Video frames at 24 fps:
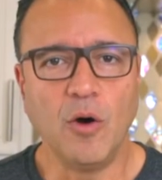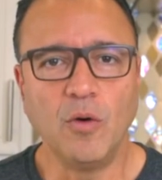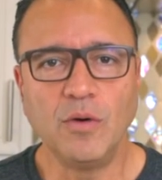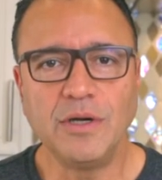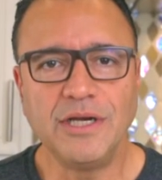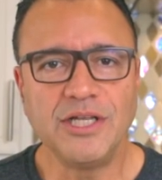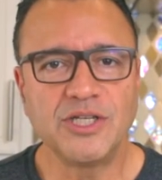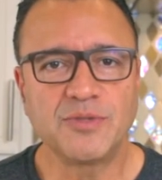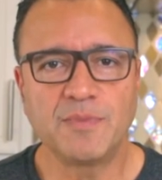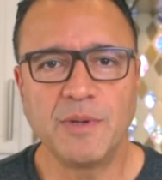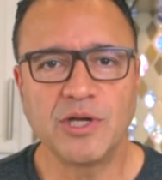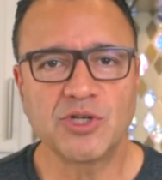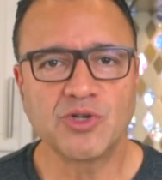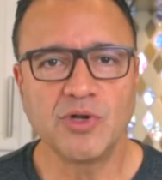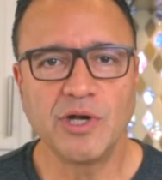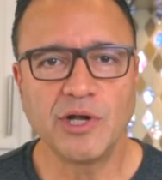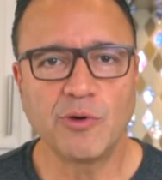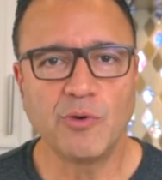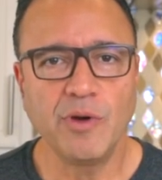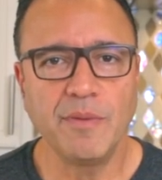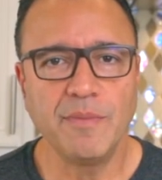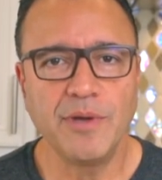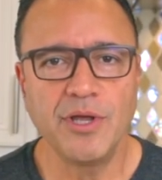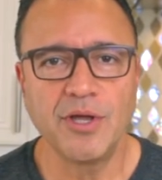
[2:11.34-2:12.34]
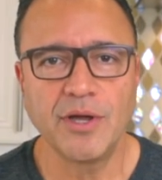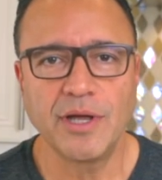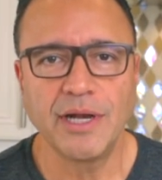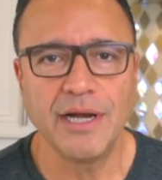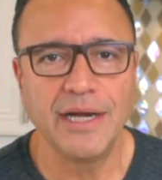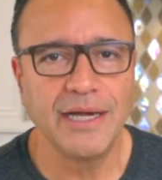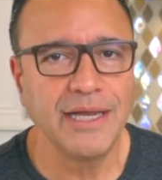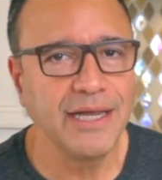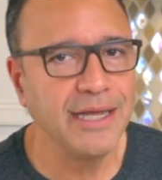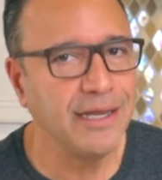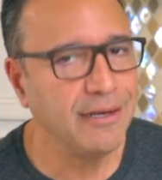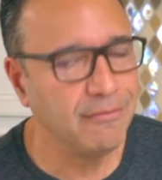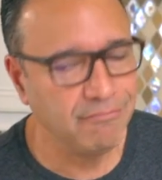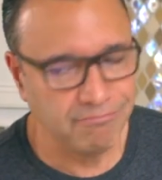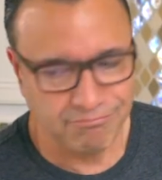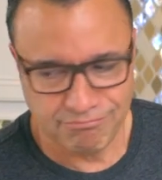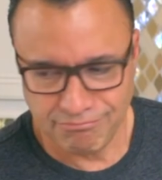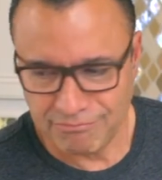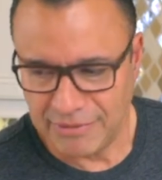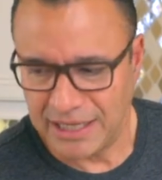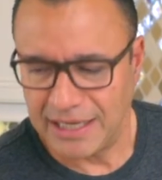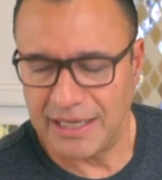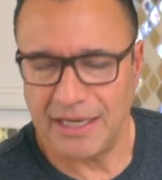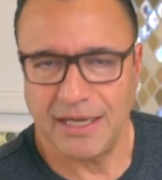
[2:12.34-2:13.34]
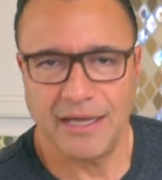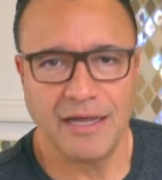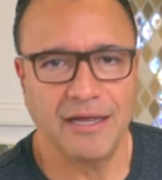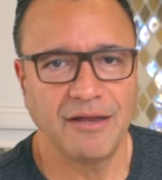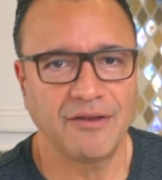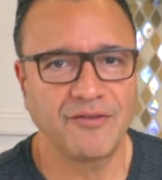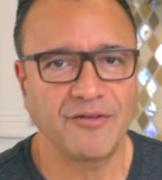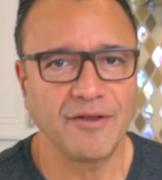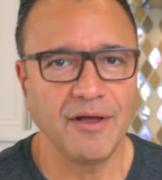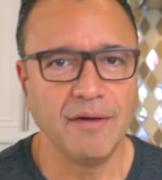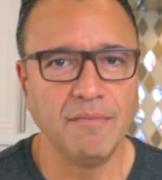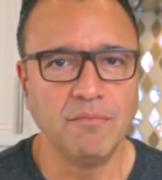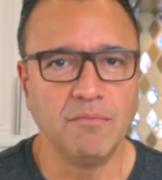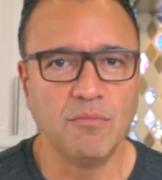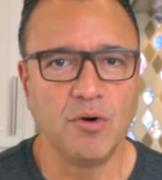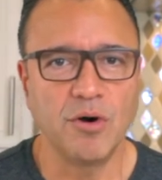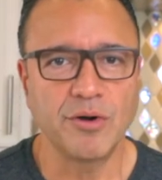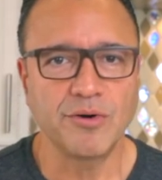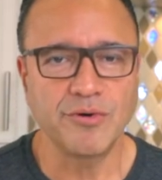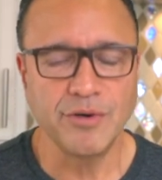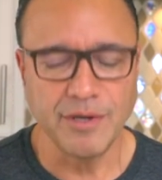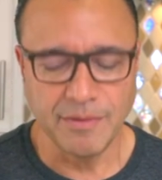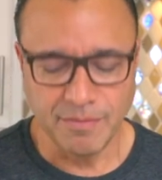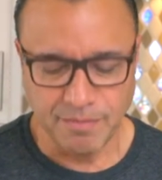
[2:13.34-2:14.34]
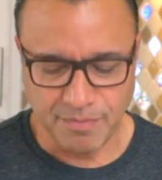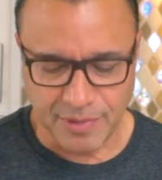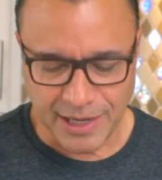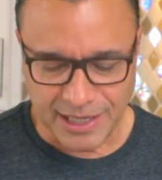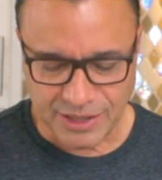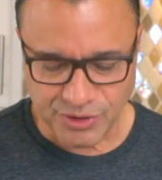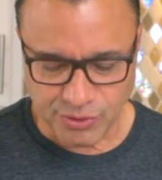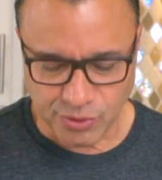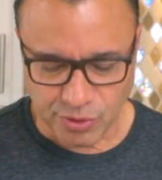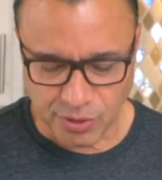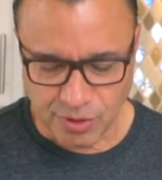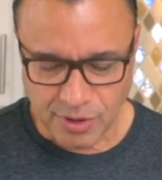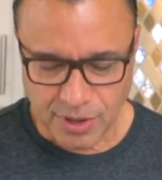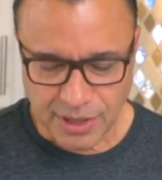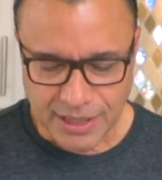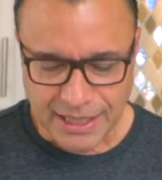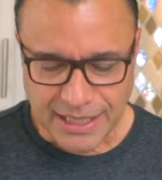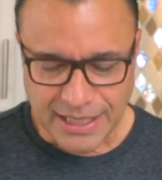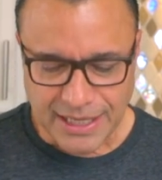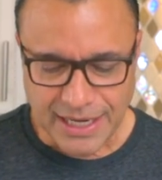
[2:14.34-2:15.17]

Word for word: only special equipment you're gonna need is a mortar and pestle.